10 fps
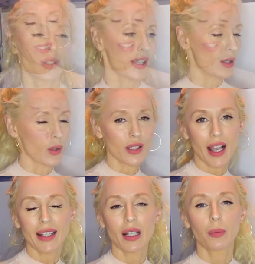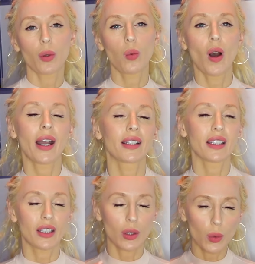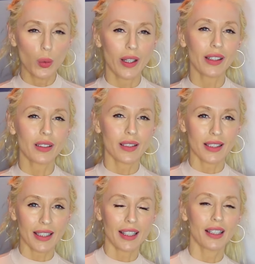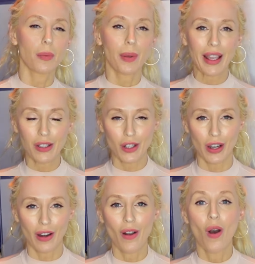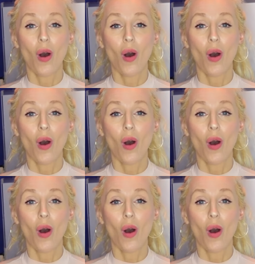Okay, so sign number one, you will see the picture